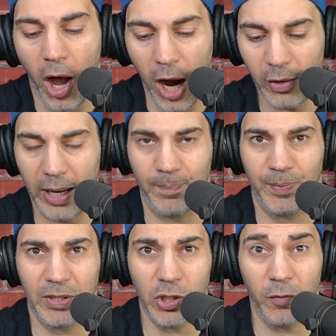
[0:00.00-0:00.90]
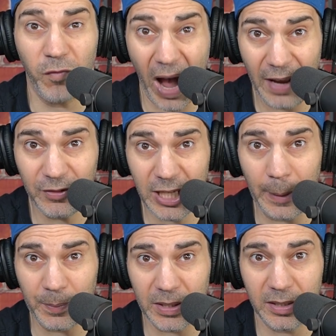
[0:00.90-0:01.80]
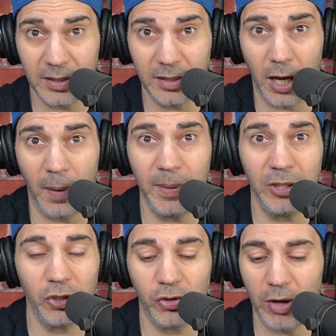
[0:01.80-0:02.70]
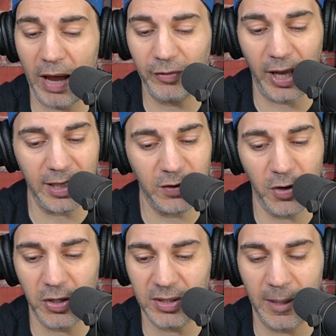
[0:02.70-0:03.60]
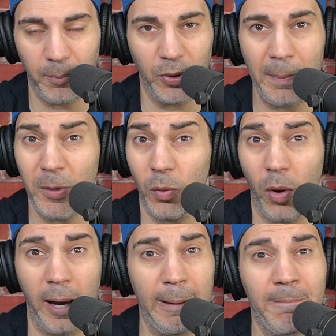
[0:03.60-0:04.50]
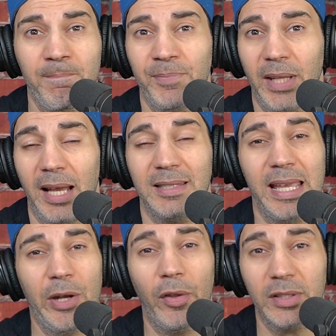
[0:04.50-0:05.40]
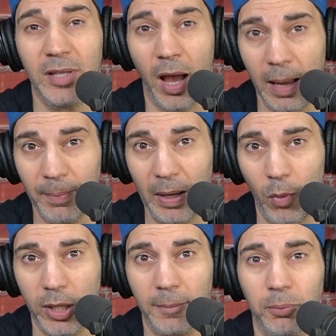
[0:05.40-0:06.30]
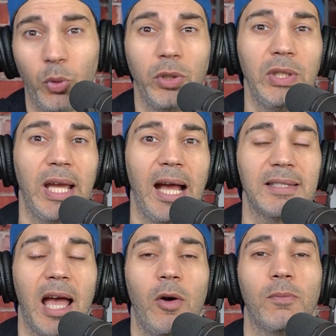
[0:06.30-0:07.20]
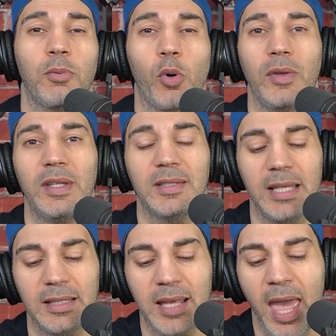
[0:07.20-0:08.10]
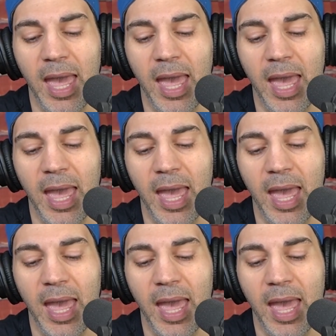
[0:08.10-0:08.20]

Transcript: All right, so five tips to dominate your draft, guys. Very simple. Number one, I say it all the time, but I want to implore you guys how important this is